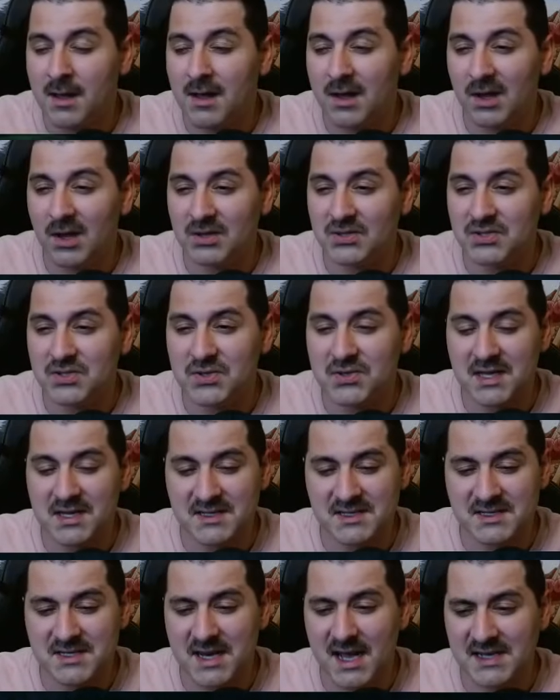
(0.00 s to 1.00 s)
I'll do
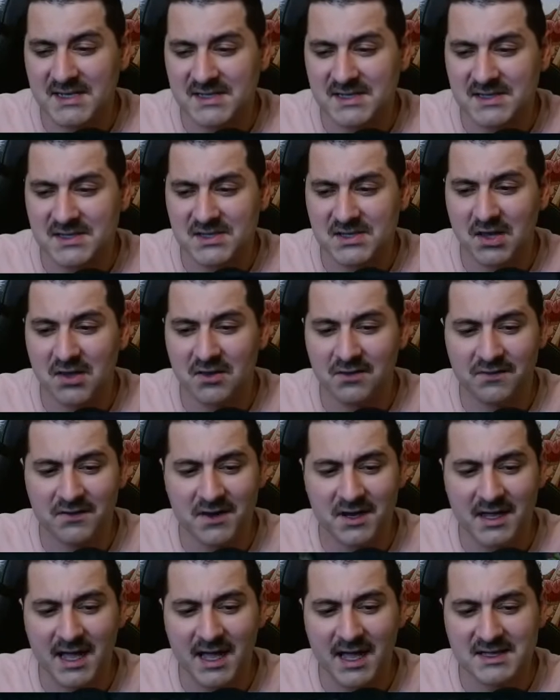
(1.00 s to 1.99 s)
things nice and slow for
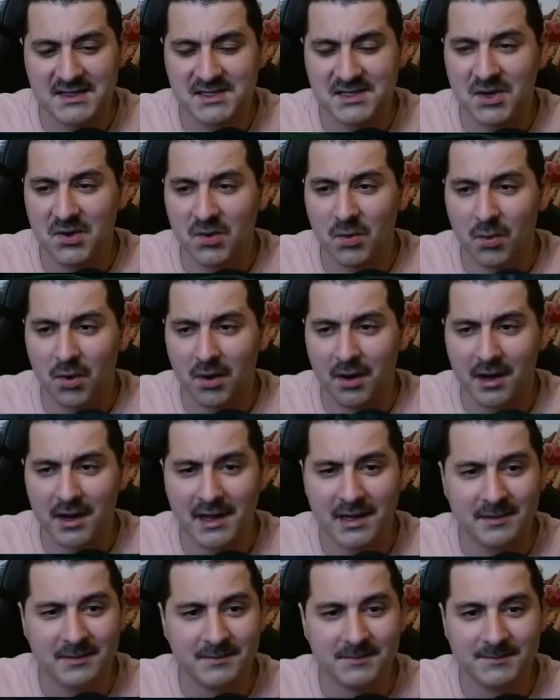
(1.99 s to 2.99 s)
you guys, don't worry.